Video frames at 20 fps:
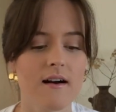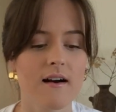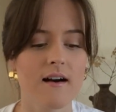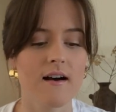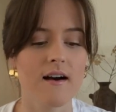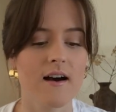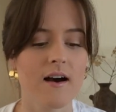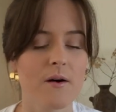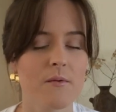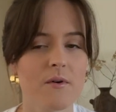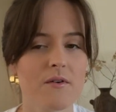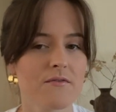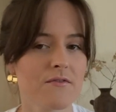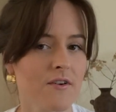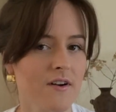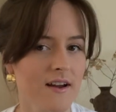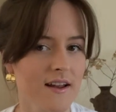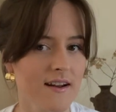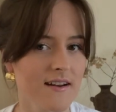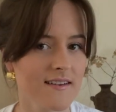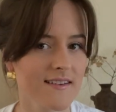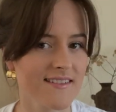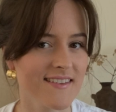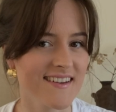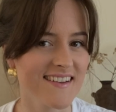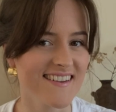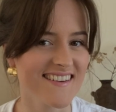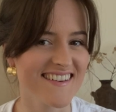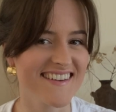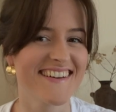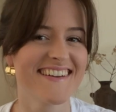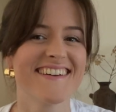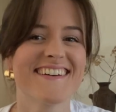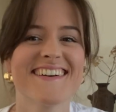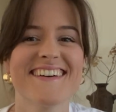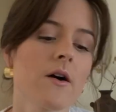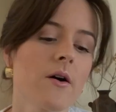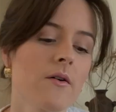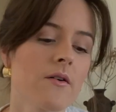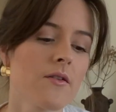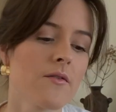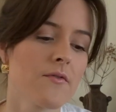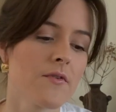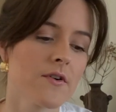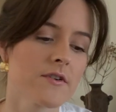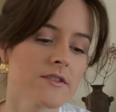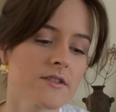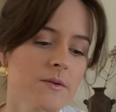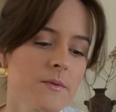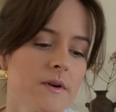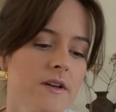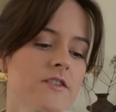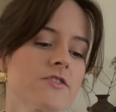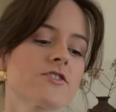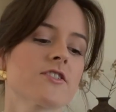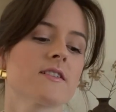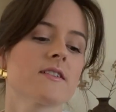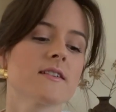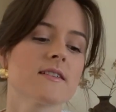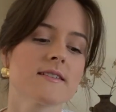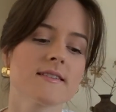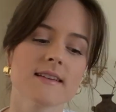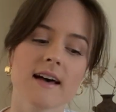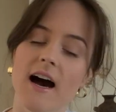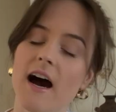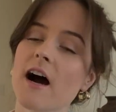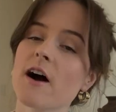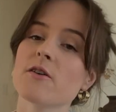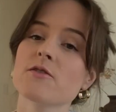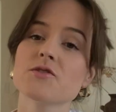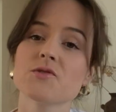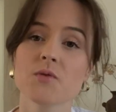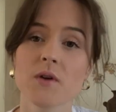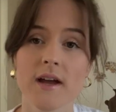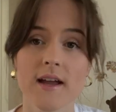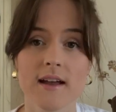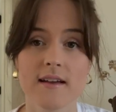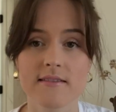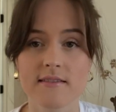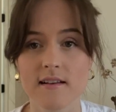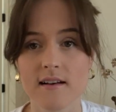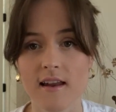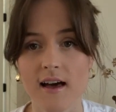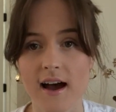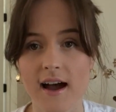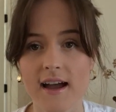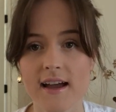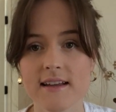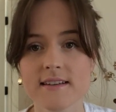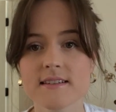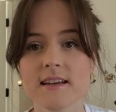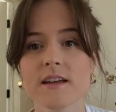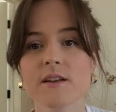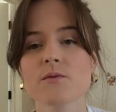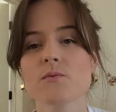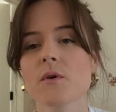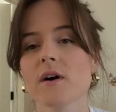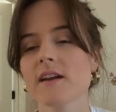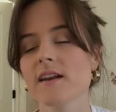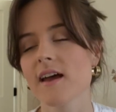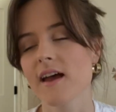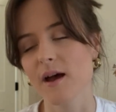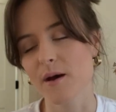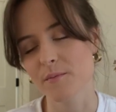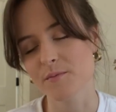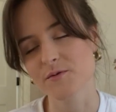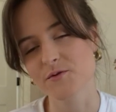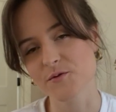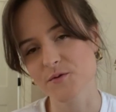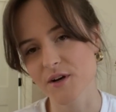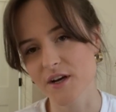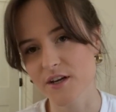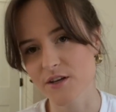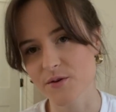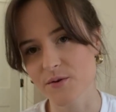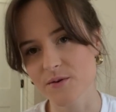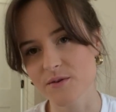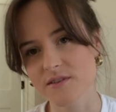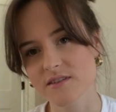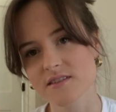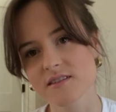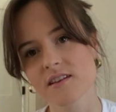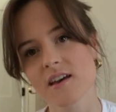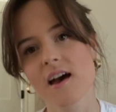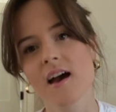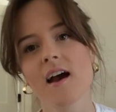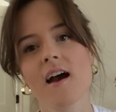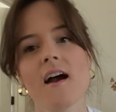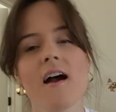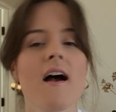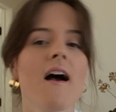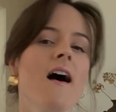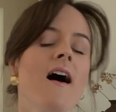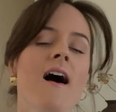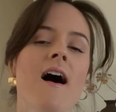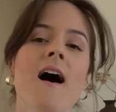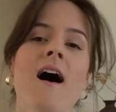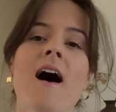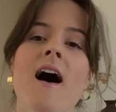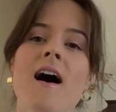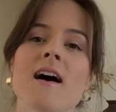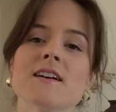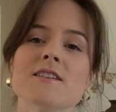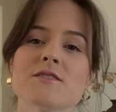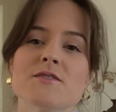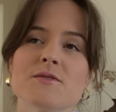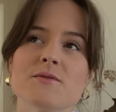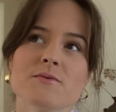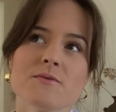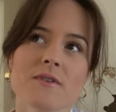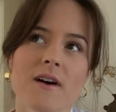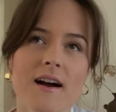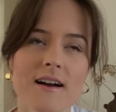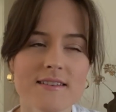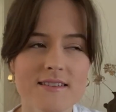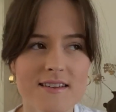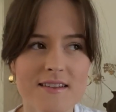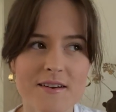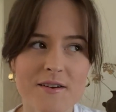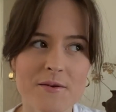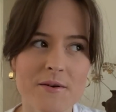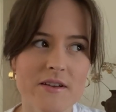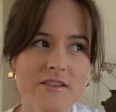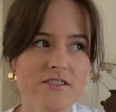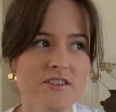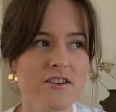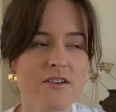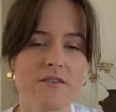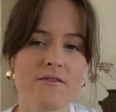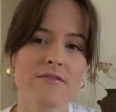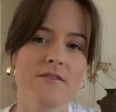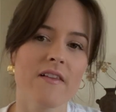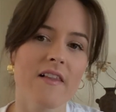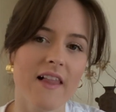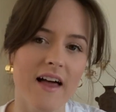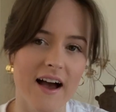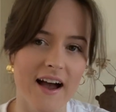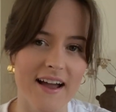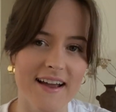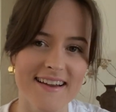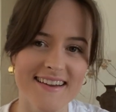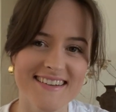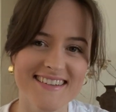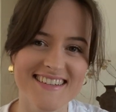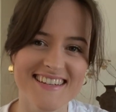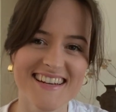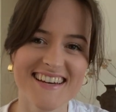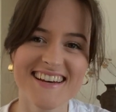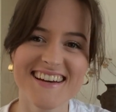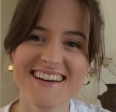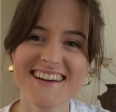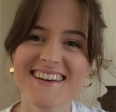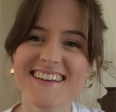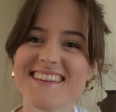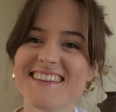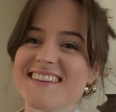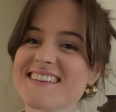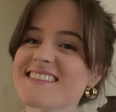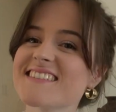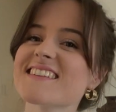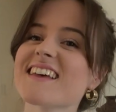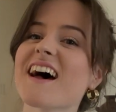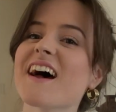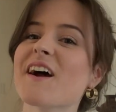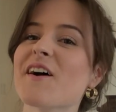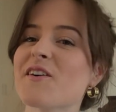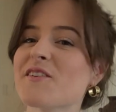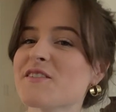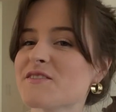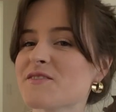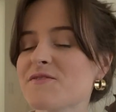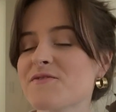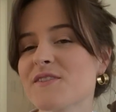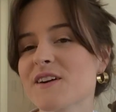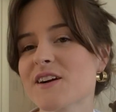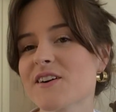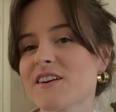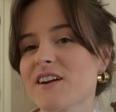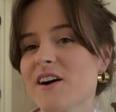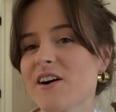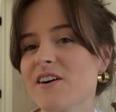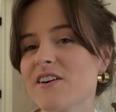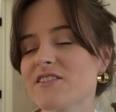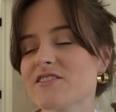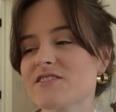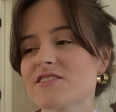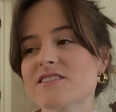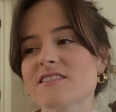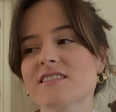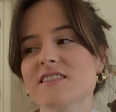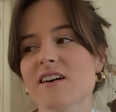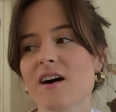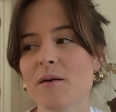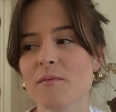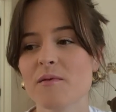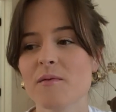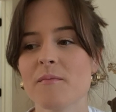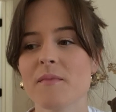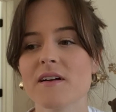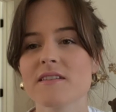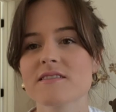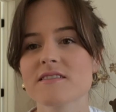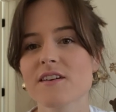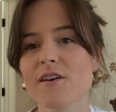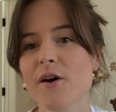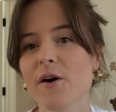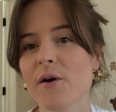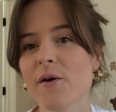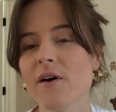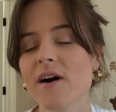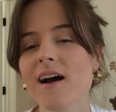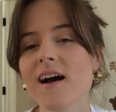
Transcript: I won't forget anything. Well, the first question is, how do I get the light and what app do I use? To answer the question of light, this I also figured out just a couple months ago.